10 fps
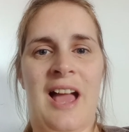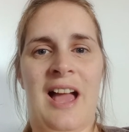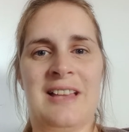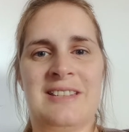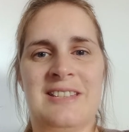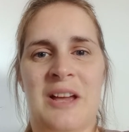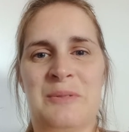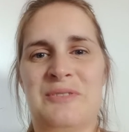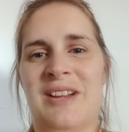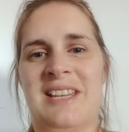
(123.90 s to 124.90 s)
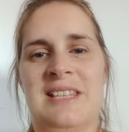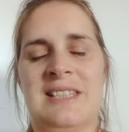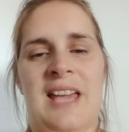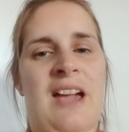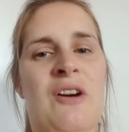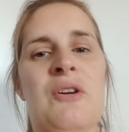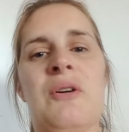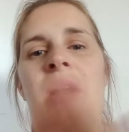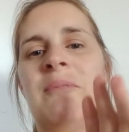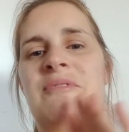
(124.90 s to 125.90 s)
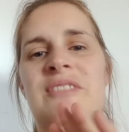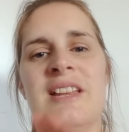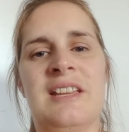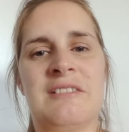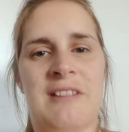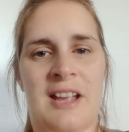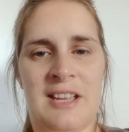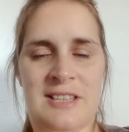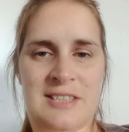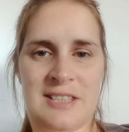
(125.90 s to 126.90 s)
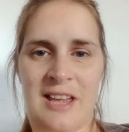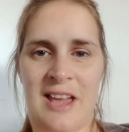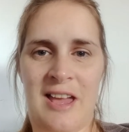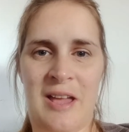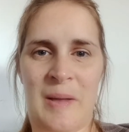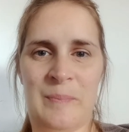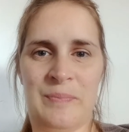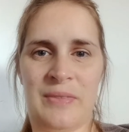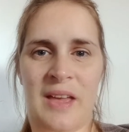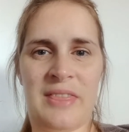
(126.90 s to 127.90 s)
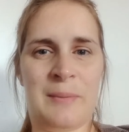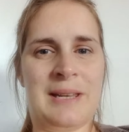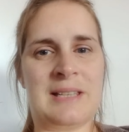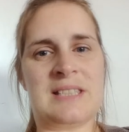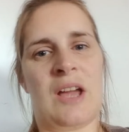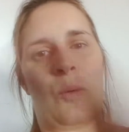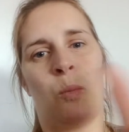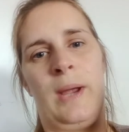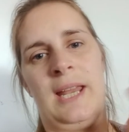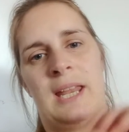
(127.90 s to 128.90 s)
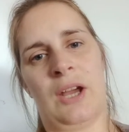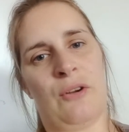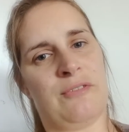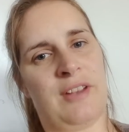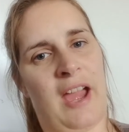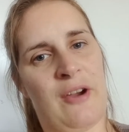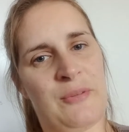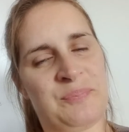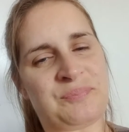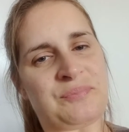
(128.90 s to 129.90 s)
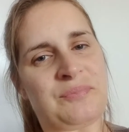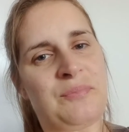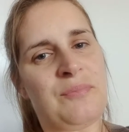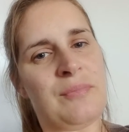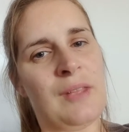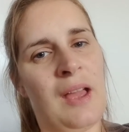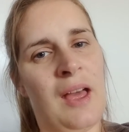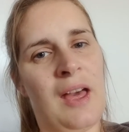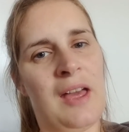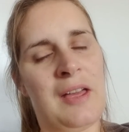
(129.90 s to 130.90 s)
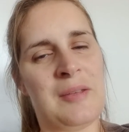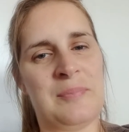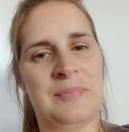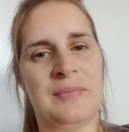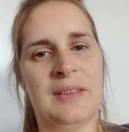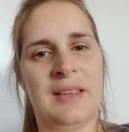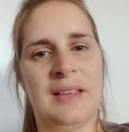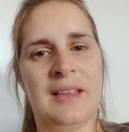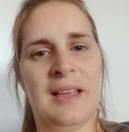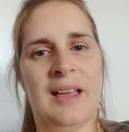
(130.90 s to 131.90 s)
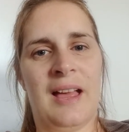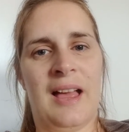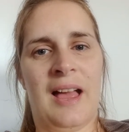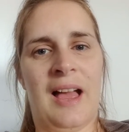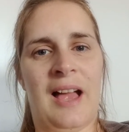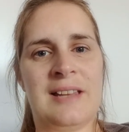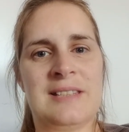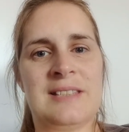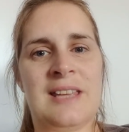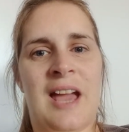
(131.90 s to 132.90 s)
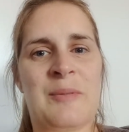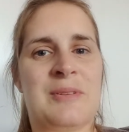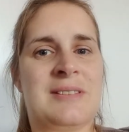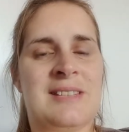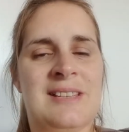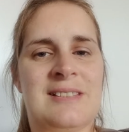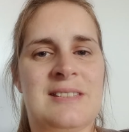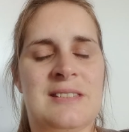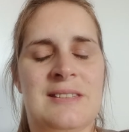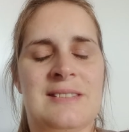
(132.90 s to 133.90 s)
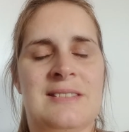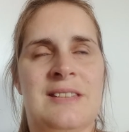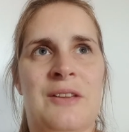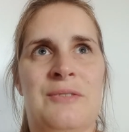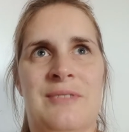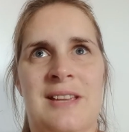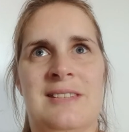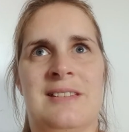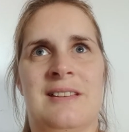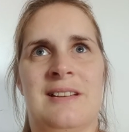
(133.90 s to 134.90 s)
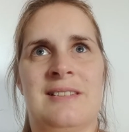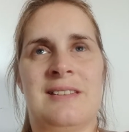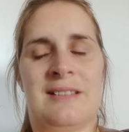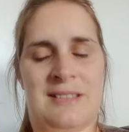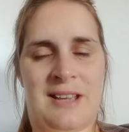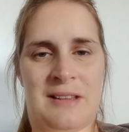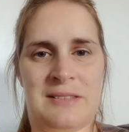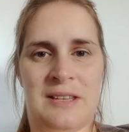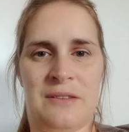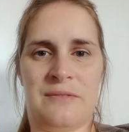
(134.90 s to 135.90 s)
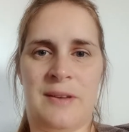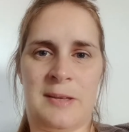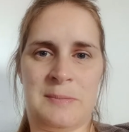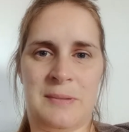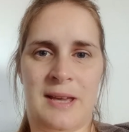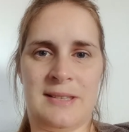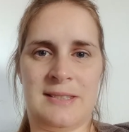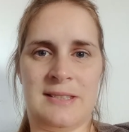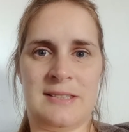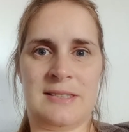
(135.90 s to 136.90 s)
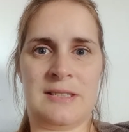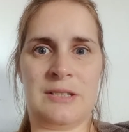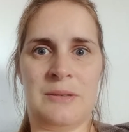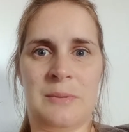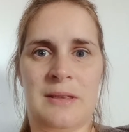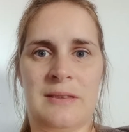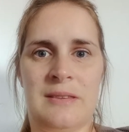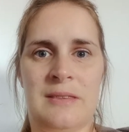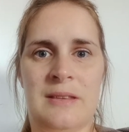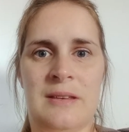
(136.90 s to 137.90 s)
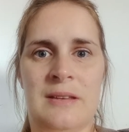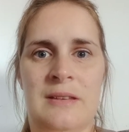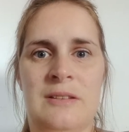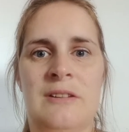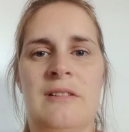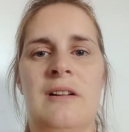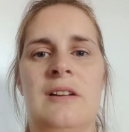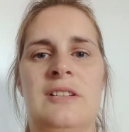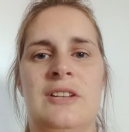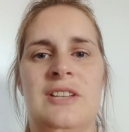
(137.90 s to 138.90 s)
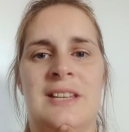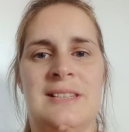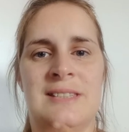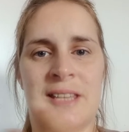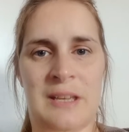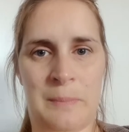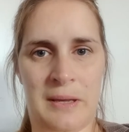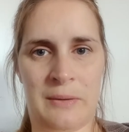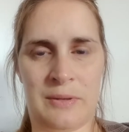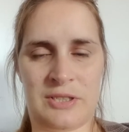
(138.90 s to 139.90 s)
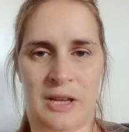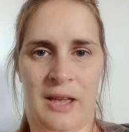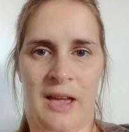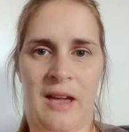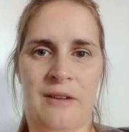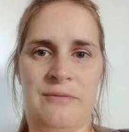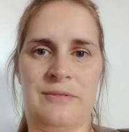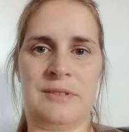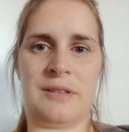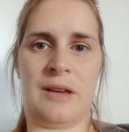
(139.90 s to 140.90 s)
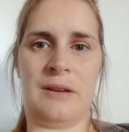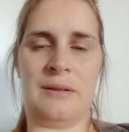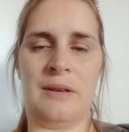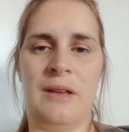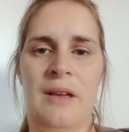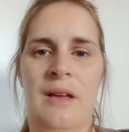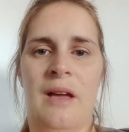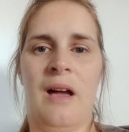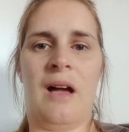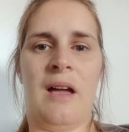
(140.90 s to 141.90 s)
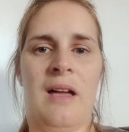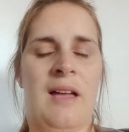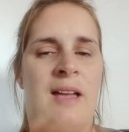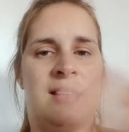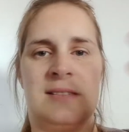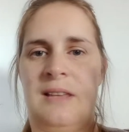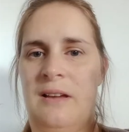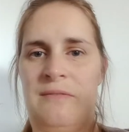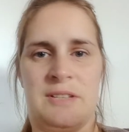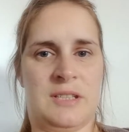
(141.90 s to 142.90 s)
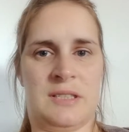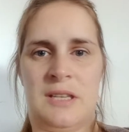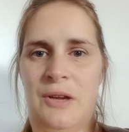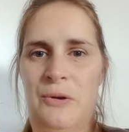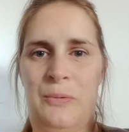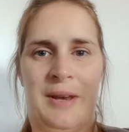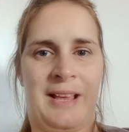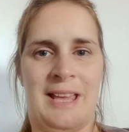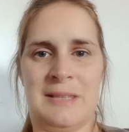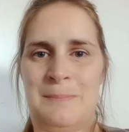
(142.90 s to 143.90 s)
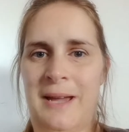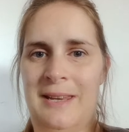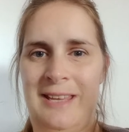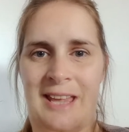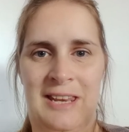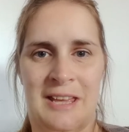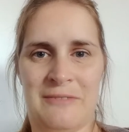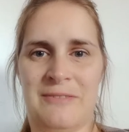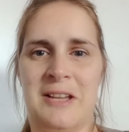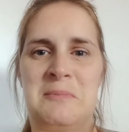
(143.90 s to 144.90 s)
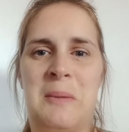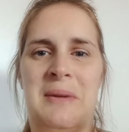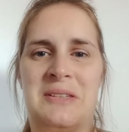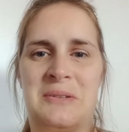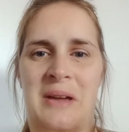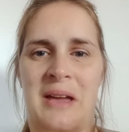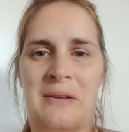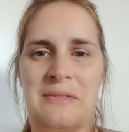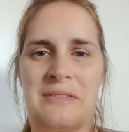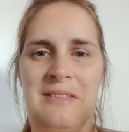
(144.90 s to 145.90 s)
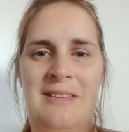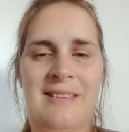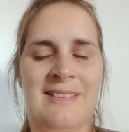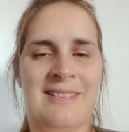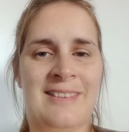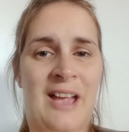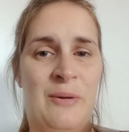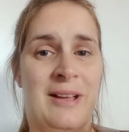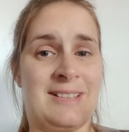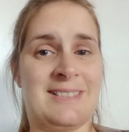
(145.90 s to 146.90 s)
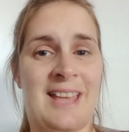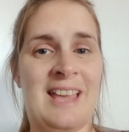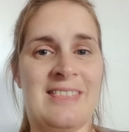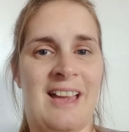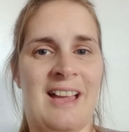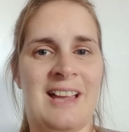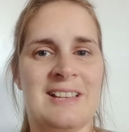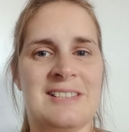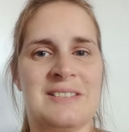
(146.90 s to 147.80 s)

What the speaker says: and I was ready to say, "Oh, I'm feeling great. I think we can start weaning off now." And yeah, because it's so the reason I started counselling in the first place is to do with the neurocardiogenic syncope, which I have. So it's like a vicious circle. When it gets bad again, it affects my mental health. Now, I say that.